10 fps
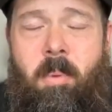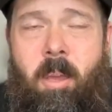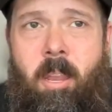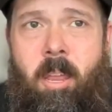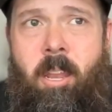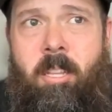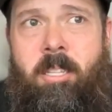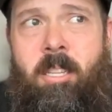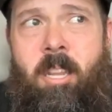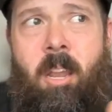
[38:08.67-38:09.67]
And
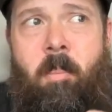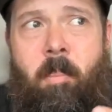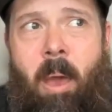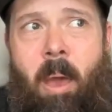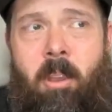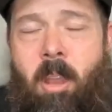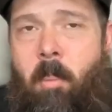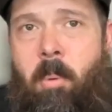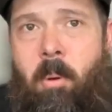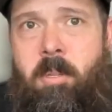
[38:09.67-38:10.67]
it's not about the
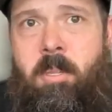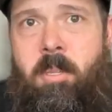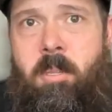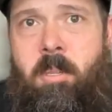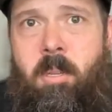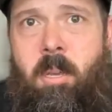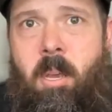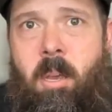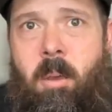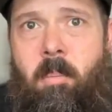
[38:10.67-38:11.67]
numbers.
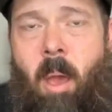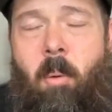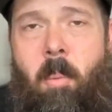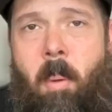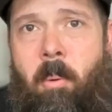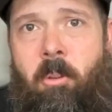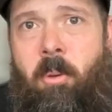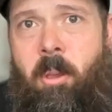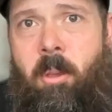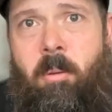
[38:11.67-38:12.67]
I remember
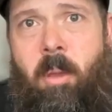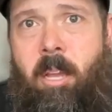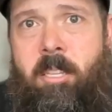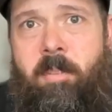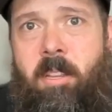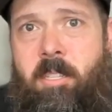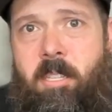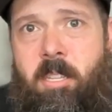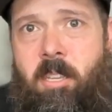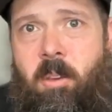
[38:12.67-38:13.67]
doing activities
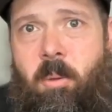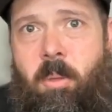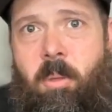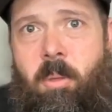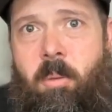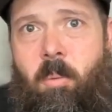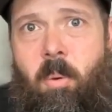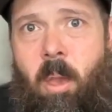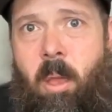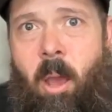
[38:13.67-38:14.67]
as a youth,
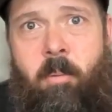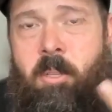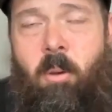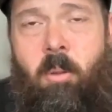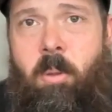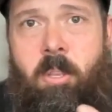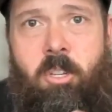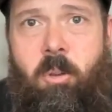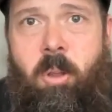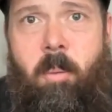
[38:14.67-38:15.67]
and I was the only one that
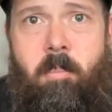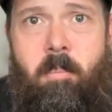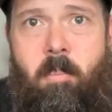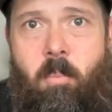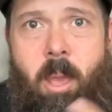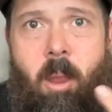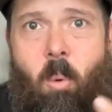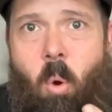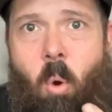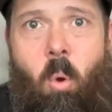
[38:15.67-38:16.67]
showed up. We had
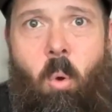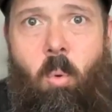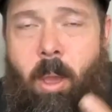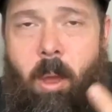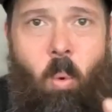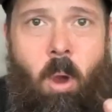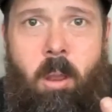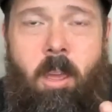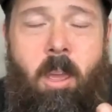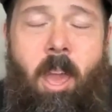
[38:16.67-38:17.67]

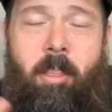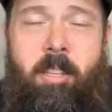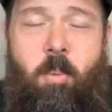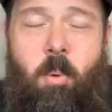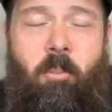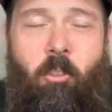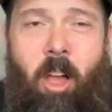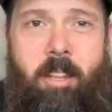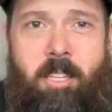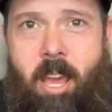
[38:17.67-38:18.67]
one, and this wouldn't
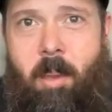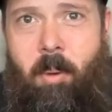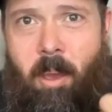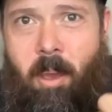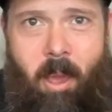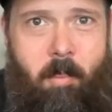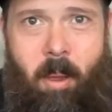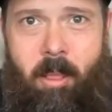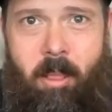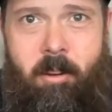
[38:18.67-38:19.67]
fly today, but I had
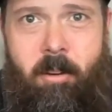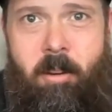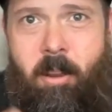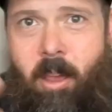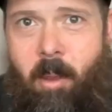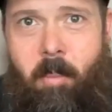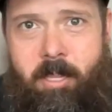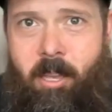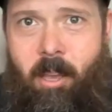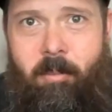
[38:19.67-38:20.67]
my leader and
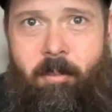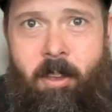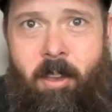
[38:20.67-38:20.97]
myself,